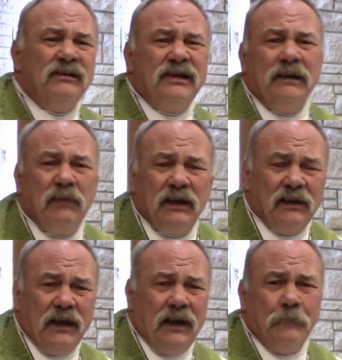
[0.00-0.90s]

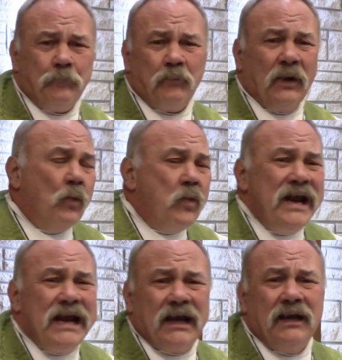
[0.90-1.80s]
seemingly
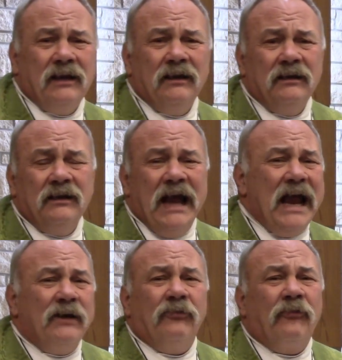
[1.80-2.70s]
weak
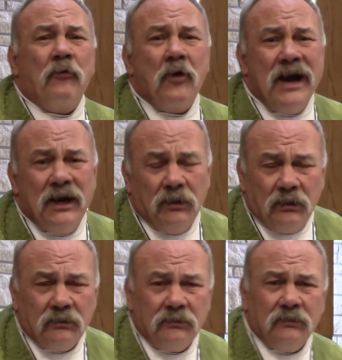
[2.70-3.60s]
and
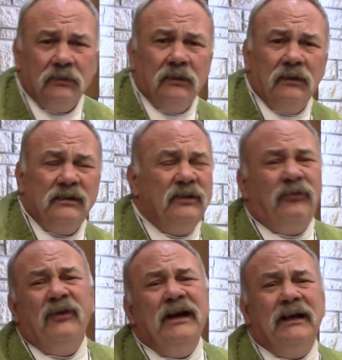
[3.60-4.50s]
frail,
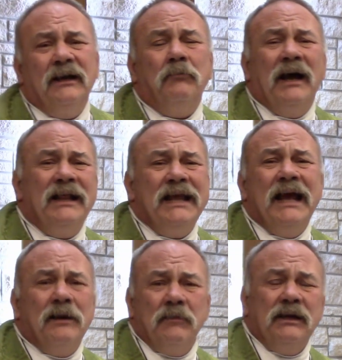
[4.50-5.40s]
defeated by the
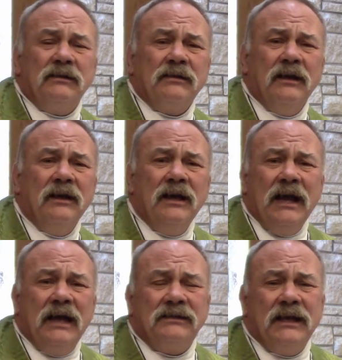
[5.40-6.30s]
enemies
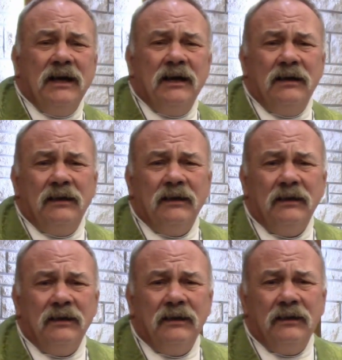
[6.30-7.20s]
as he
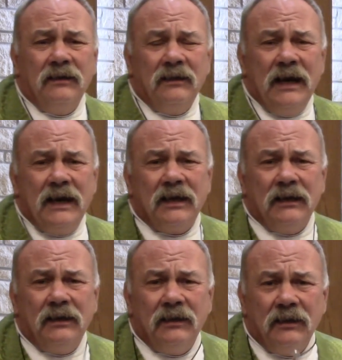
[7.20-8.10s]
hung
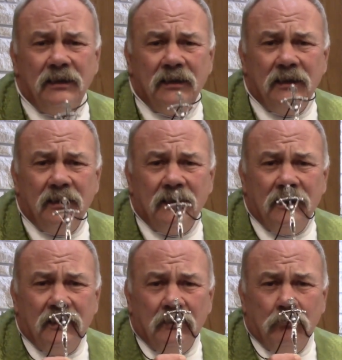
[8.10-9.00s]
naked,
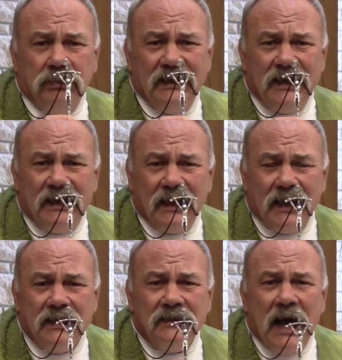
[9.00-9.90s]
bleeding
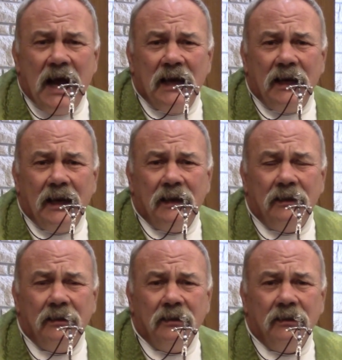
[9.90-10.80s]
and dying
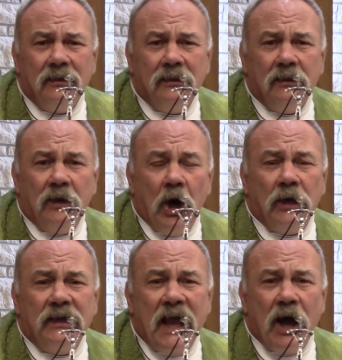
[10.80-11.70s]

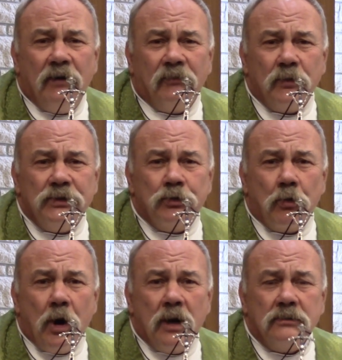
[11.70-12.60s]
on Calvary's
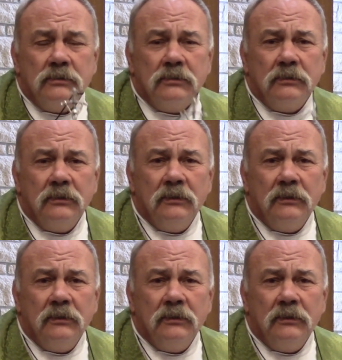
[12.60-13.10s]
cross.